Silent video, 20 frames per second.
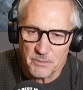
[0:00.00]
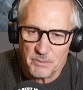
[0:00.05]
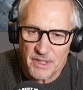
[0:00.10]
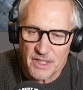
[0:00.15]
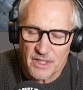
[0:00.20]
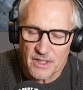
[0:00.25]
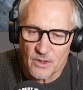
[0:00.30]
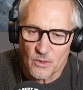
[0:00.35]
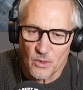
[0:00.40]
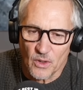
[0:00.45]
be
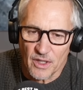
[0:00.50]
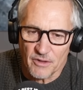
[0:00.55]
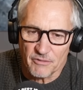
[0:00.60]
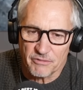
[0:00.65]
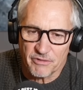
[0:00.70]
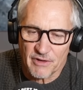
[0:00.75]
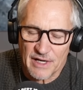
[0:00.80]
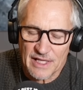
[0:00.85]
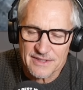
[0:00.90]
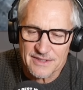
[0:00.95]
quite
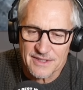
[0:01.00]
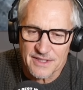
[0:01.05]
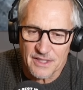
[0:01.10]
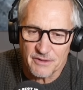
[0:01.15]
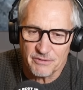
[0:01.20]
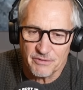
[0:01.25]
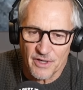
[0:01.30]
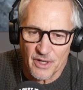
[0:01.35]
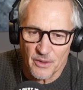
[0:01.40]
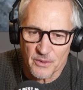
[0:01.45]
flattered
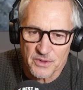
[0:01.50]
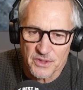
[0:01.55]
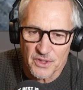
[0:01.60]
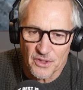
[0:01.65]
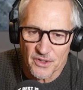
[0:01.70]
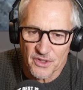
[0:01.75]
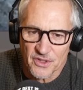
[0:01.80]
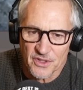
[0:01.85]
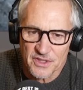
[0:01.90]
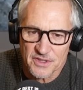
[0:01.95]
if I was
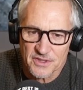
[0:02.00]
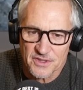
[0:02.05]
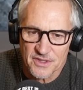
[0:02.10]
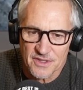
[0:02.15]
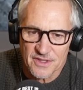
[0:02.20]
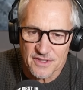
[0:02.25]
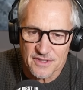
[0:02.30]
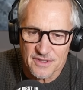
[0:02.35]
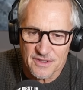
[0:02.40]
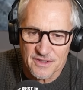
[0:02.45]
Gyökeres
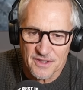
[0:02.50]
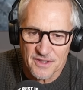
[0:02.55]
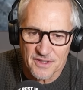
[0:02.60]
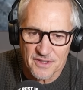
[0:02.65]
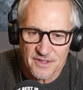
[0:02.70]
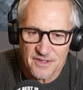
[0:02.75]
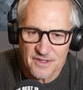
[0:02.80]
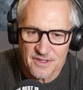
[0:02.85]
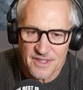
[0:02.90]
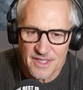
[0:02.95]
that
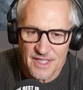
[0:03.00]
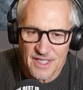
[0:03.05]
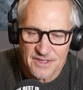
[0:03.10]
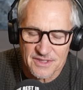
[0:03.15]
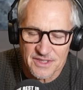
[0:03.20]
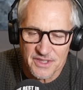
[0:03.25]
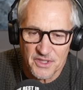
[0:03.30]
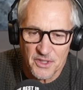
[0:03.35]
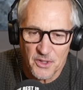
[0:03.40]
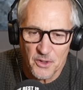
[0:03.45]
he
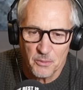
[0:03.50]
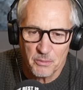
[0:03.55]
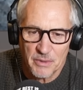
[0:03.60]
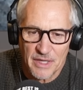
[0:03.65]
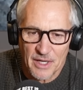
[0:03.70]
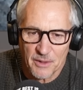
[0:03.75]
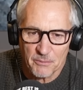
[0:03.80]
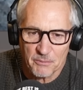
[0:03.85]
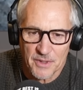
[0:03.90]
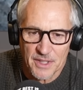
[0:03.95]
actually knew
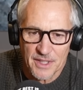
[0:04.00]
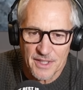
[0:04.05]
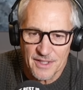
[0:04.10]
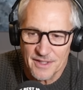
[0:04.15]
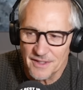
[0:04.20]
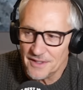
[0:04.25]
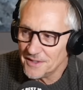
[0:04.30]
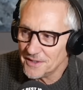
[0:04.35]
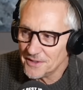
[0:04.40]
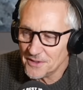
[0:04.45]
about me
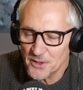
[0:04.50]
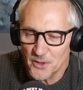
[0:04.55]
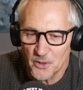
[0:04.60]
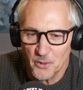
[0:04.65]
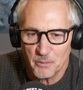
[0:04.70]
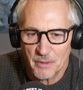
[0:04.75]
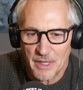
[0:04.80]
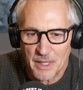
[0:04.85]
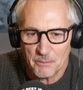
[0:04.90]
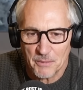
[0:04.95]
and knew
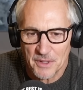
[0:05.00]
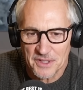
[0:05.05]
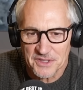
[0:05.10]
about my